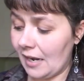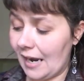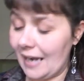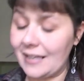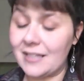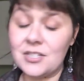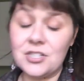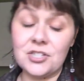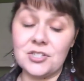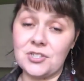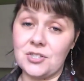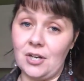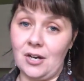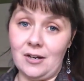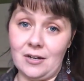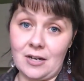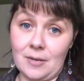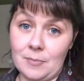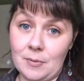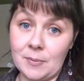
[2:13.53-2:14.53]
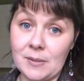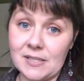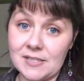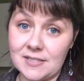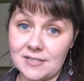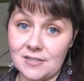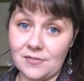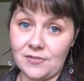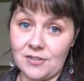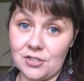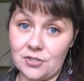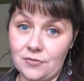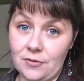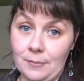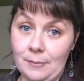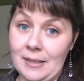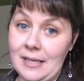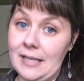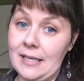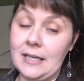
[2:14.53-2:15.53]
I can just thaw a couple pieces of fish
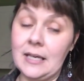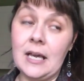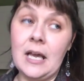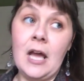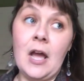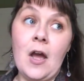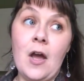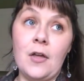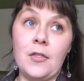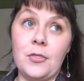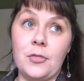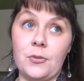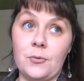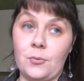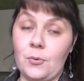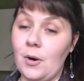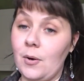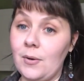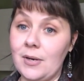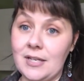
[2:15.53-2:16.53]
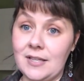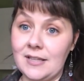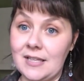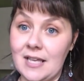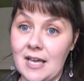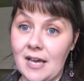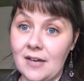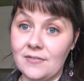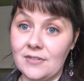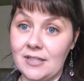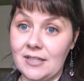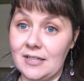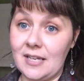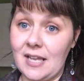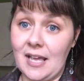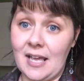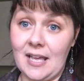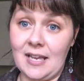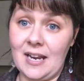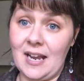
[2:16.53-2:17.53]
for me, throw it in the oven,
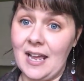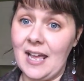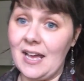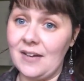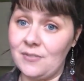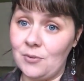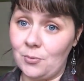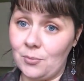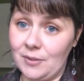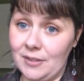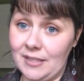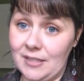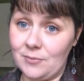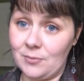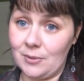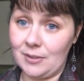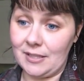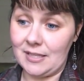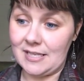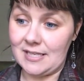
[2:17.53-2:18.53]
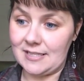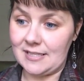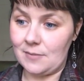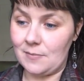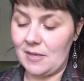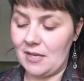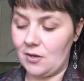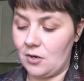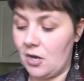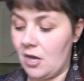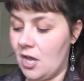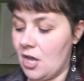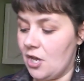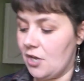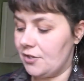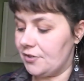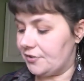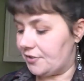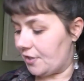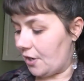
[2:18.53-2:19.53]
and I have a really, really easy meal.
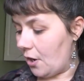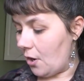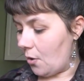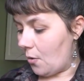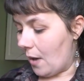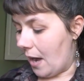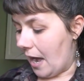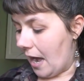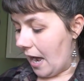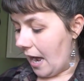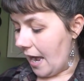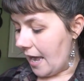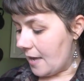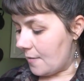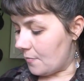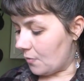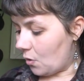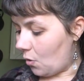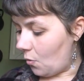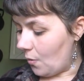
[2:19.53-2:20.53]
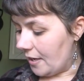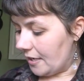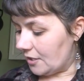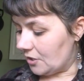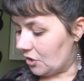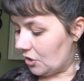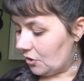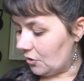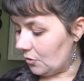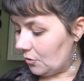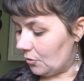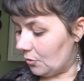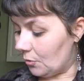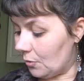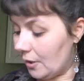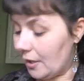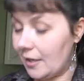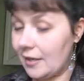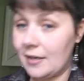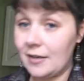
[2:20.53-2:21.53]
So I am going
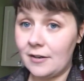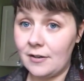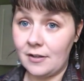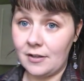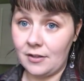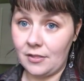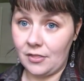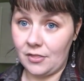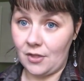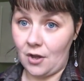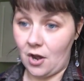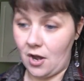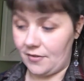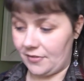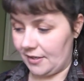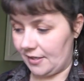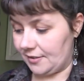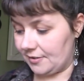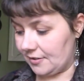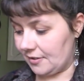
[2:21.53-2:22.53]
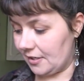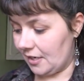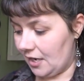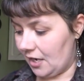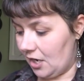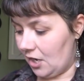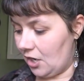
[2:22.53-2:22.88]
to thaw this.